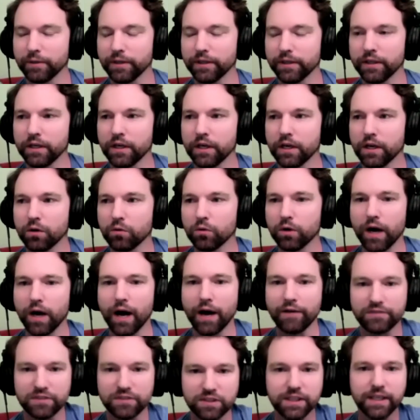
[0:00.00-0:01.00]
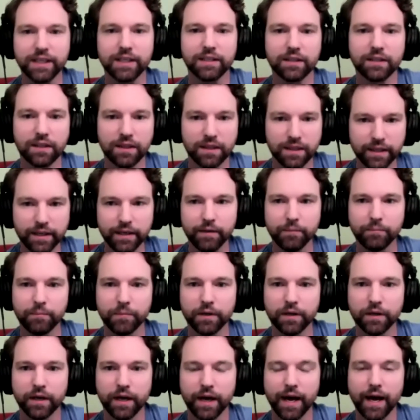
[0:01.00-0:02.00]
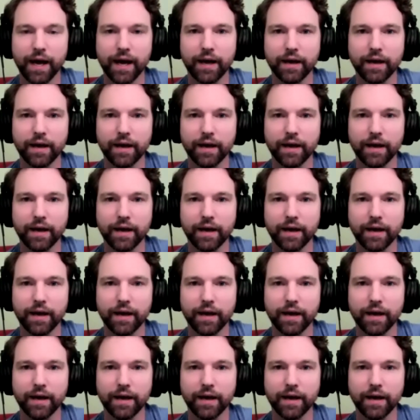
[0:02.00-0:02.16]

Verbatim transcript: I mean, well, I've seen them